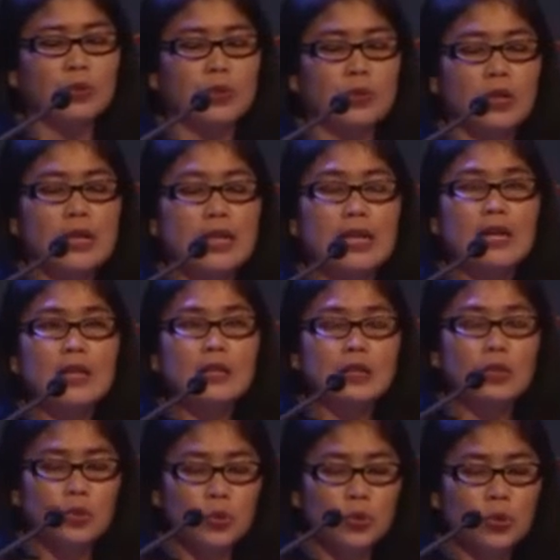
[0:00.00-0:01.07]
to
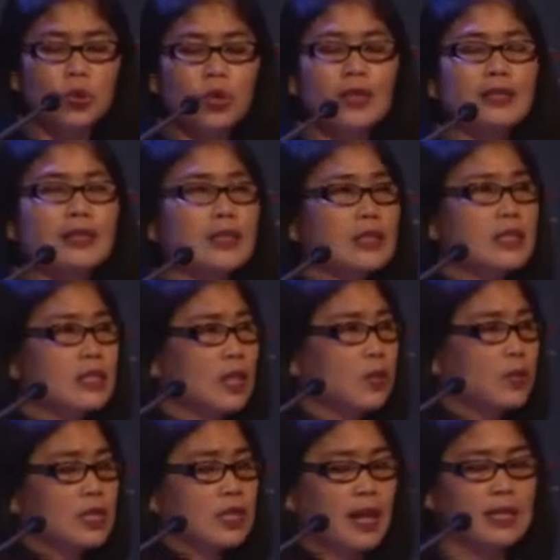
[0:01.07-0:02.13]
two
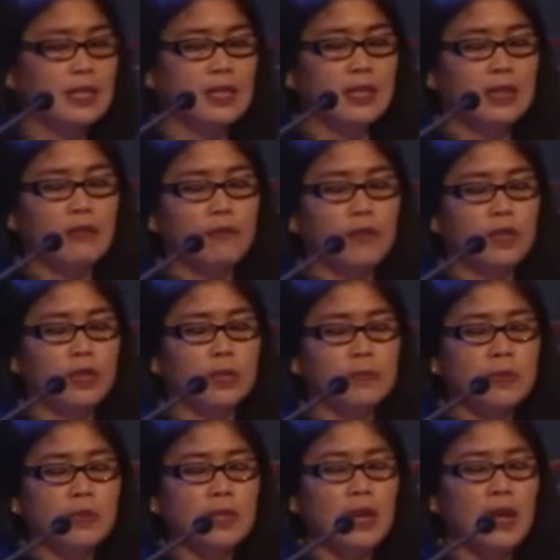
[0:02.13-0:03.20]
distinguished ICDE
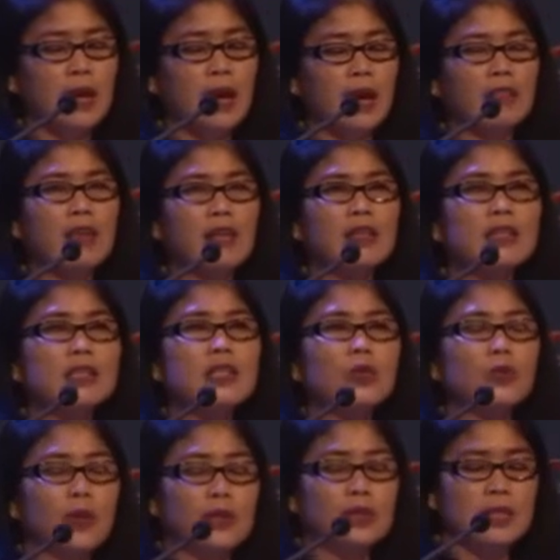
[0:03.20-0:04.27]
forums, and that is the
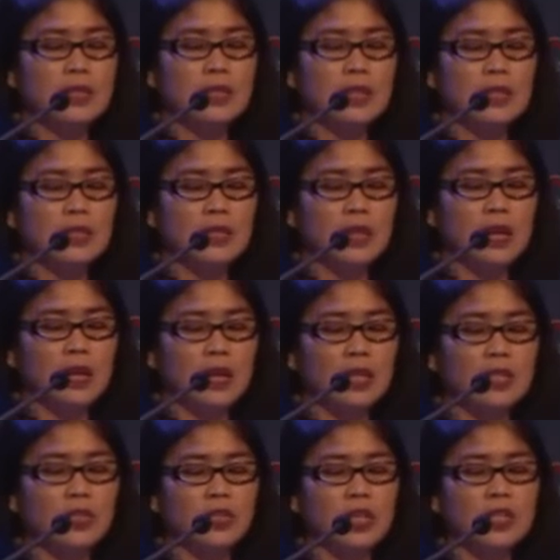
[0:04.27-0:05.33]
26th
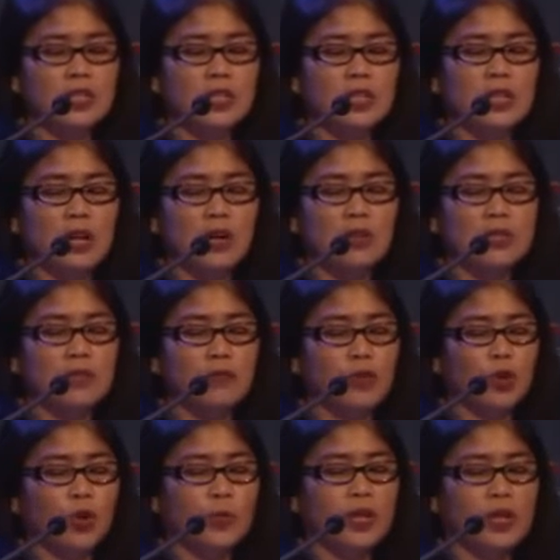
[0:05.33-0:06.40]
International Council for
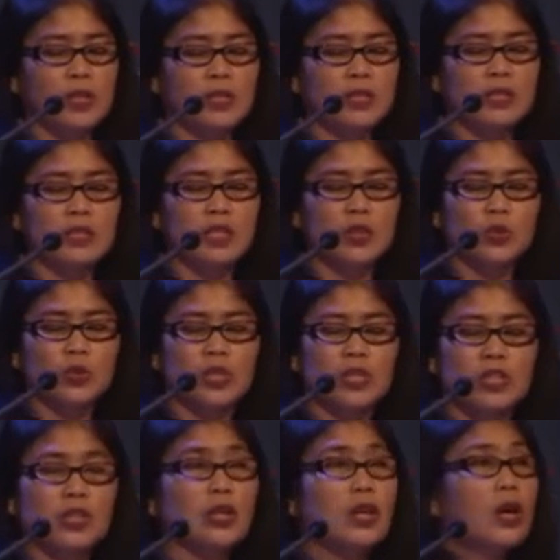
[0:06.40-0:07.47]
Open and Distance
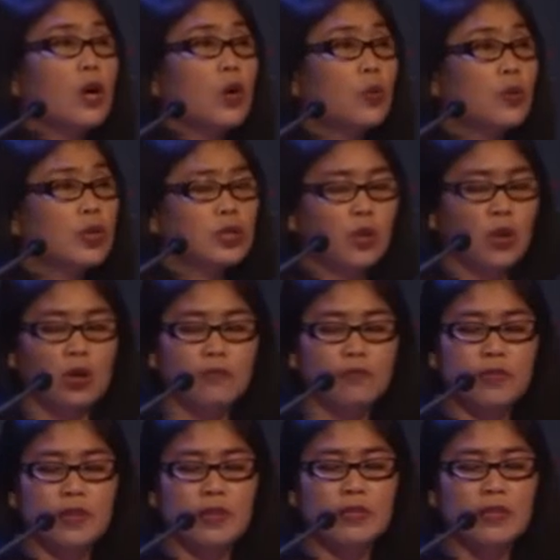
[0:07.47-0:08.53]
Education World
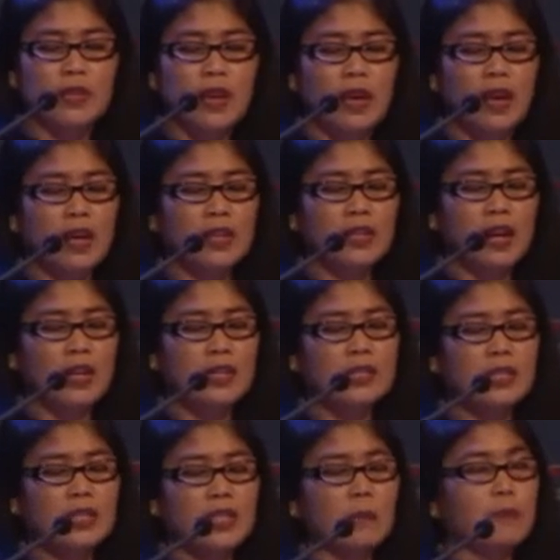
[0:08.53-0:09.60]
Conference and the
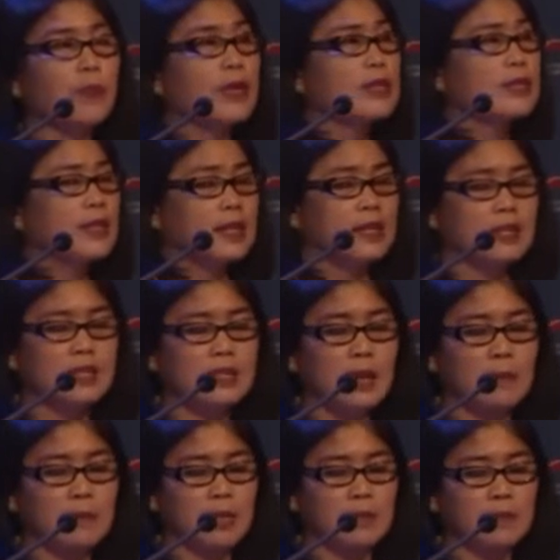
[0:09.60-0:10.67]
ICDE President
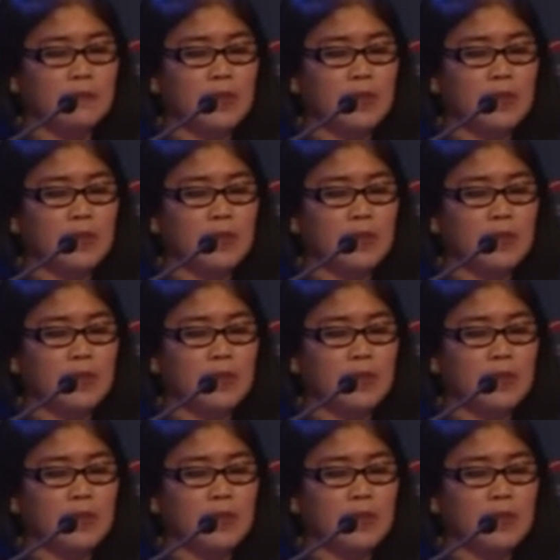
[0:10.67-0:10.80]
Summit,